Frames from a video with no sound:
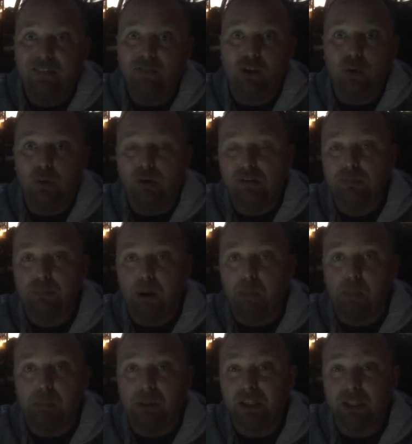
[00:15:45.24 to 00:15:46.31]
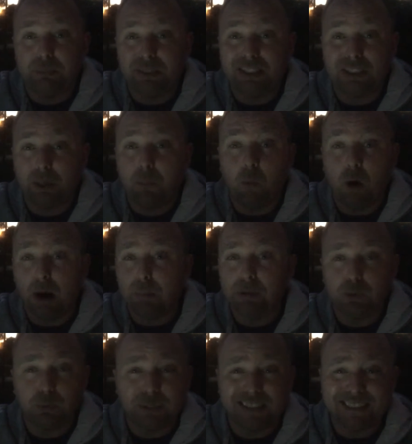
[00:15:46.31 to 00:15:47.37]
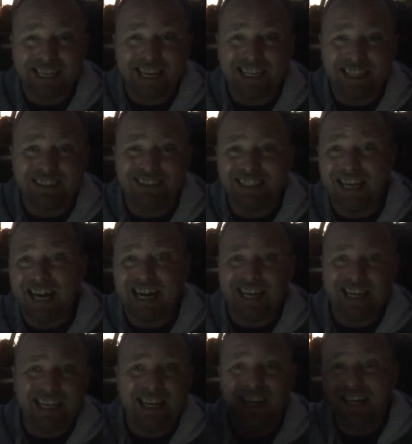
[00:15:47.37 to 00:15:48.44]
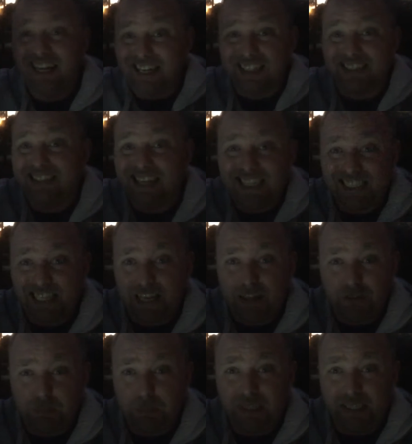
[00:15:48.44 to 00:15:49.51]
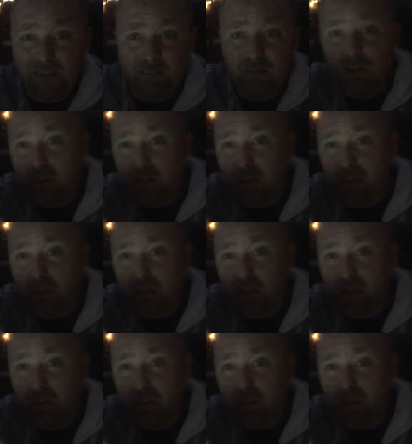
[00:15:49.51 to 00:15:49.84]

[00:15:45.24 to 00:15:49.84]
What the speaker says: is probably going to be somewhere between a 1080 Ti and a Titan XP,